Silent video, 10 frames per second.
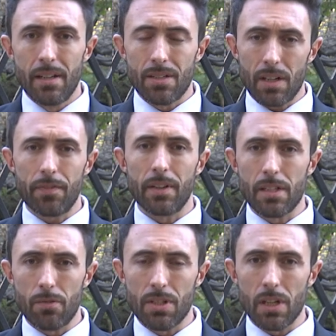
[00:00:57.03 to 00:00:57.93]
suffered
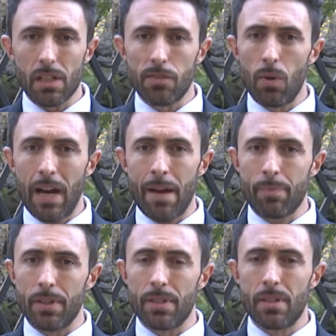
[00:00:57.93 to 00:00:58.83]
as a result of what
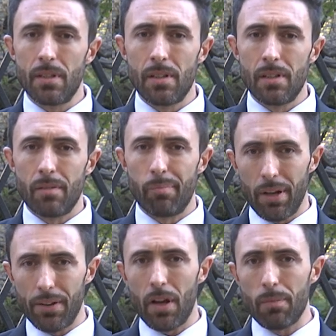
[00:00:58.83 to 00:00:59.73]
happened,
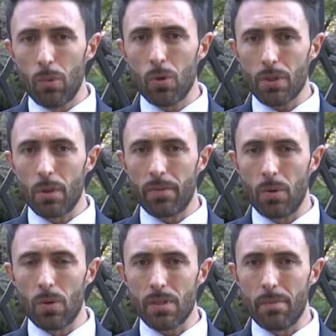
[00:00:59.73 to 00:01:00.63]
but none more so, of
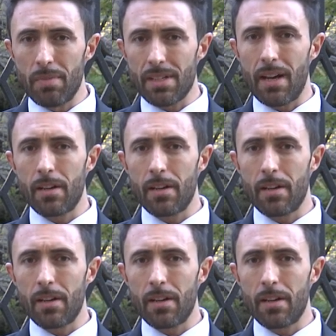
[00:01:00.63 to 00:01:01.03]
course, than Mr.